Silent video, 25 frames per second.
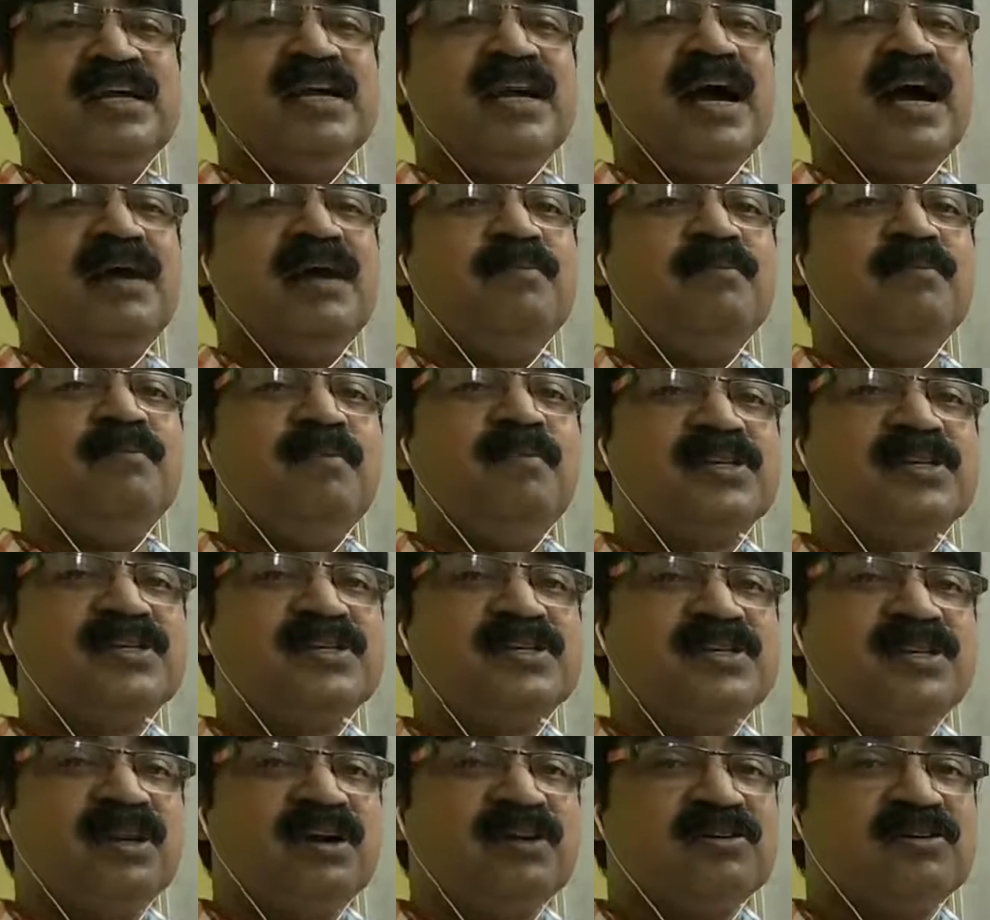I
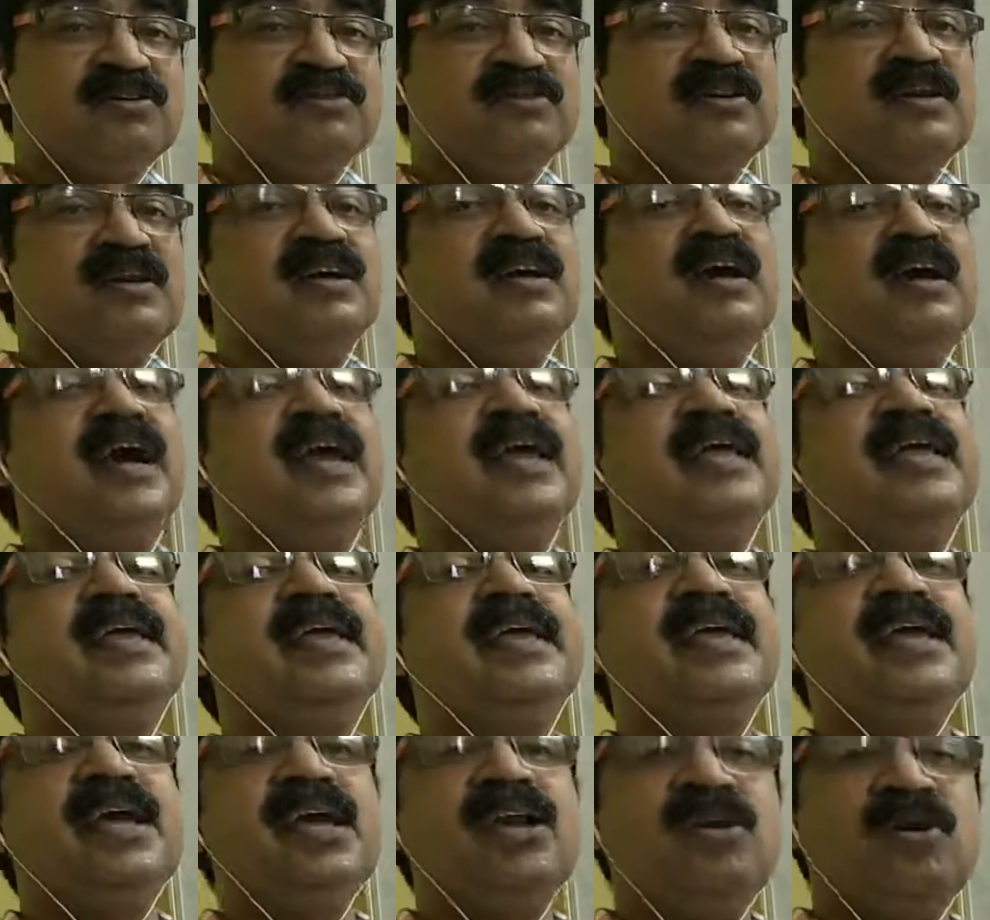must not, I
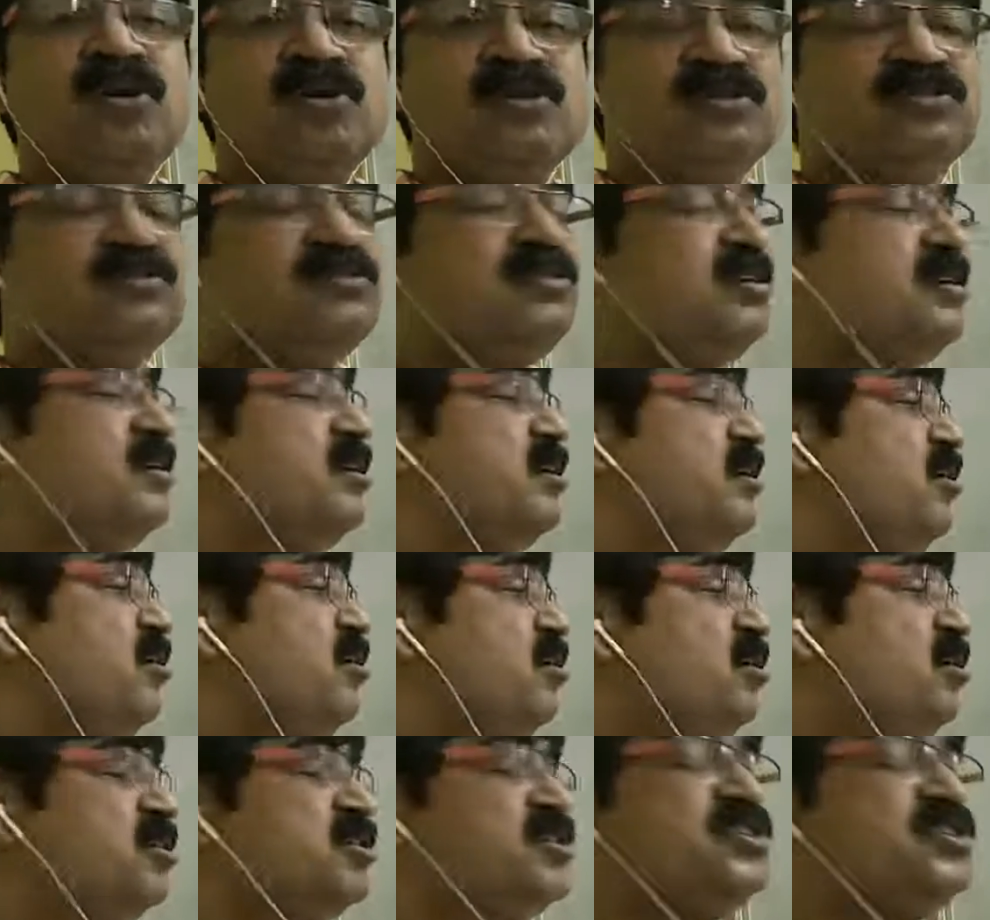cannot
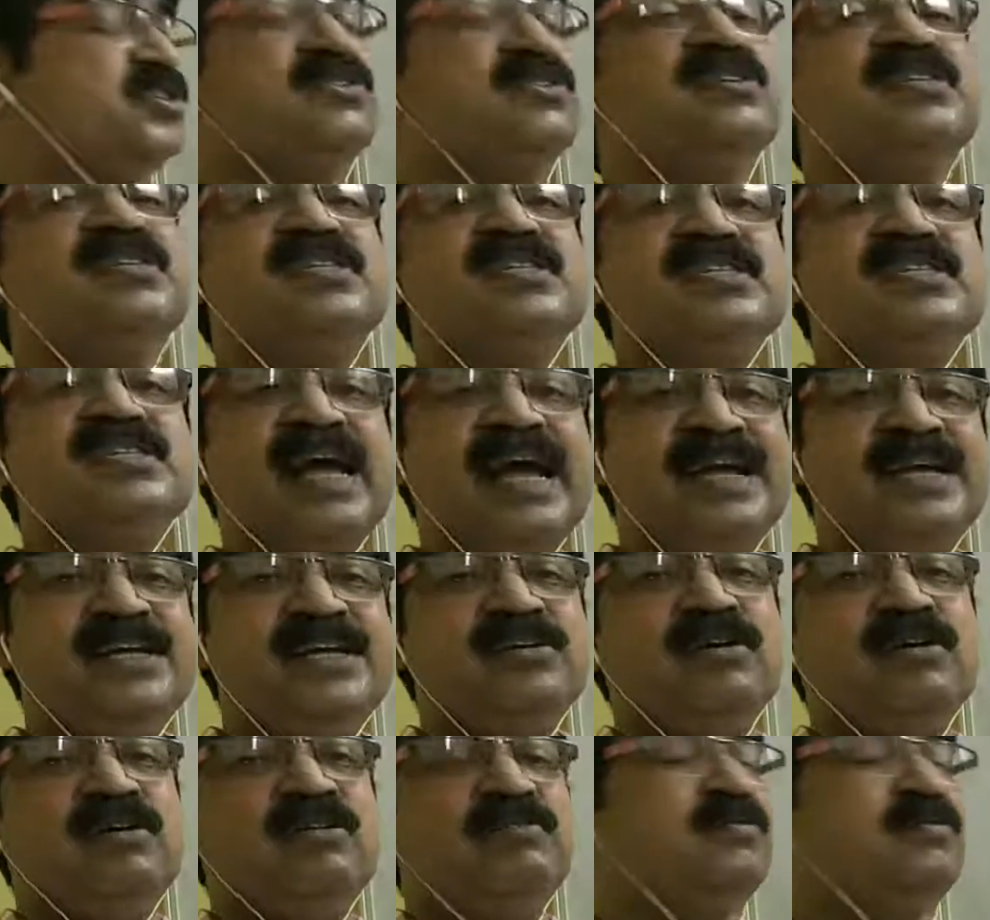lost sight
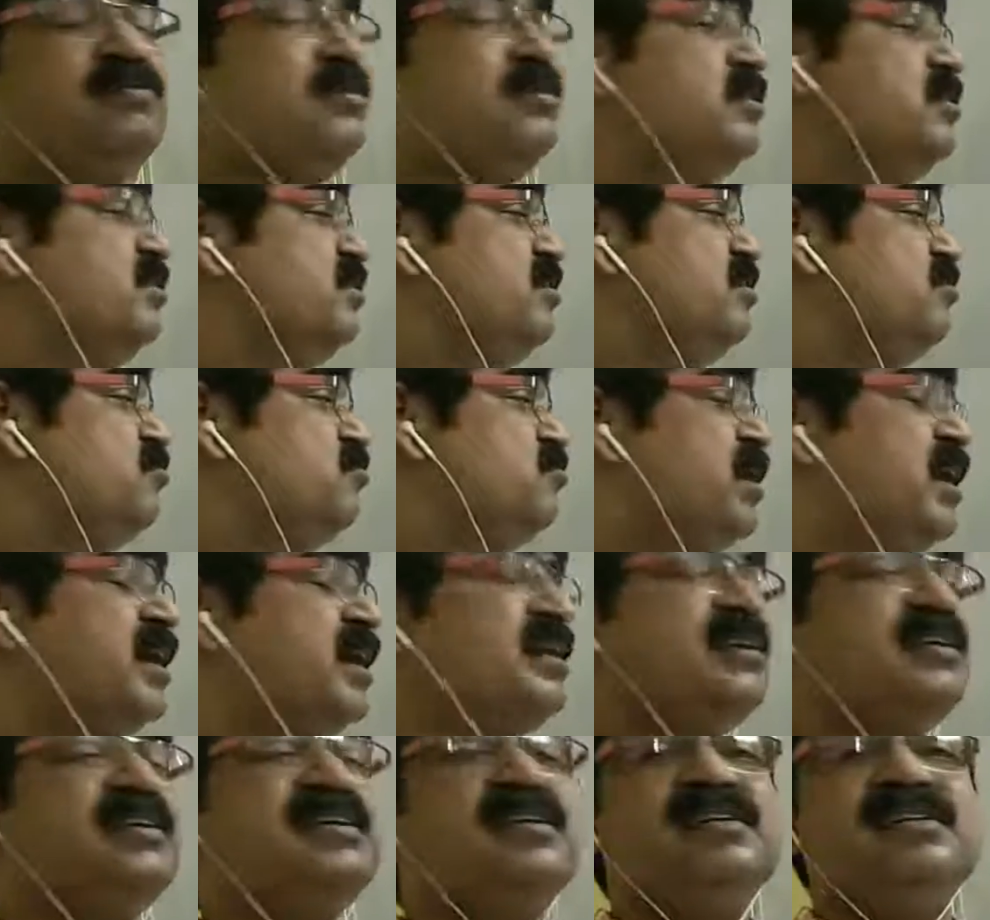of
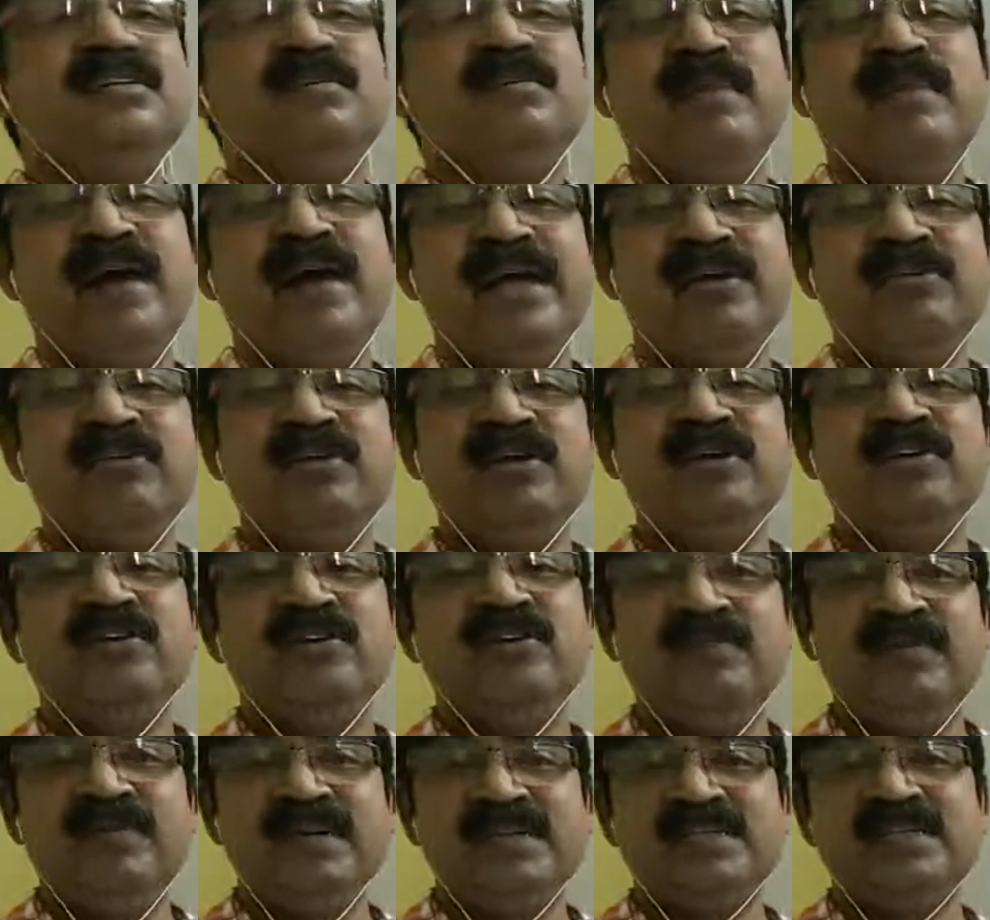what the
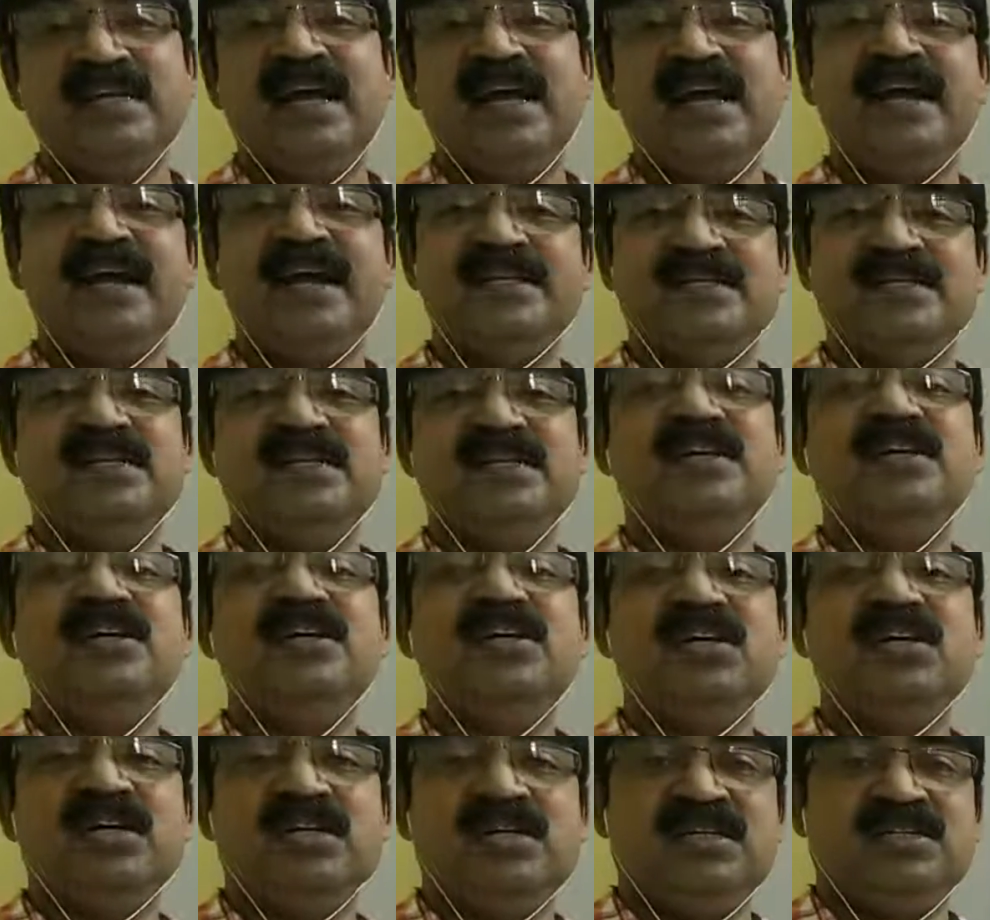microeconomics has
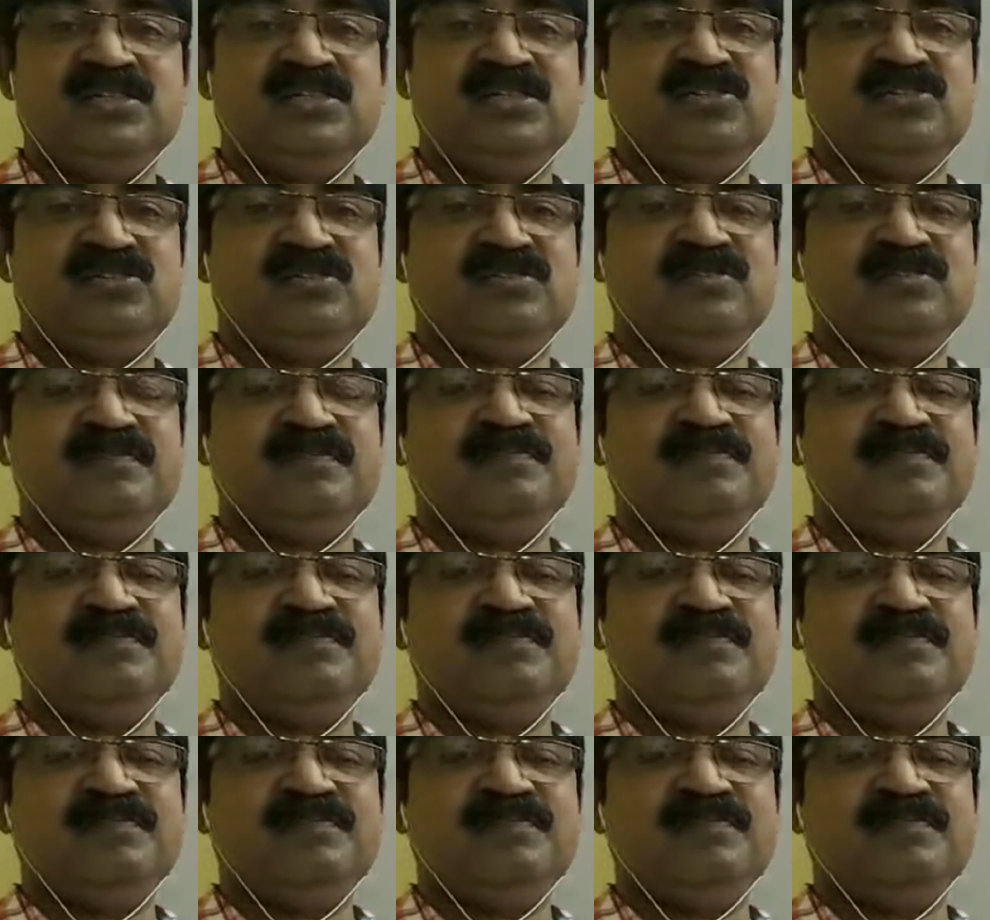taught us.